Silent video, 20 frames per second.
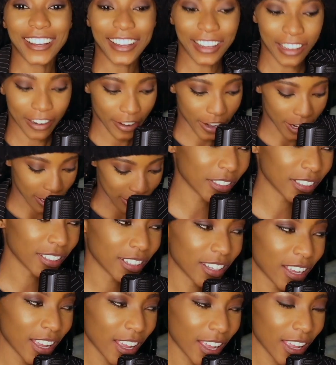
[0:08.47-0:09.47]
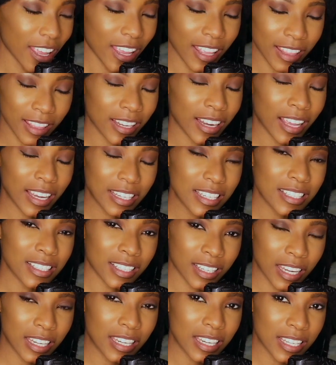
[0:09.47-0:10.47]
All right. In the 90s
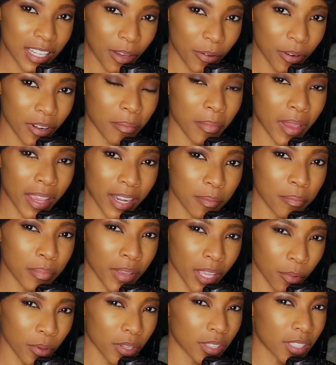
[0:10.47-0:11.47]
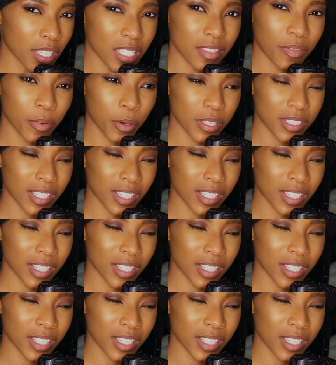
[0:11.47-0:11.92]
and 80s, I would have made it big with this voice.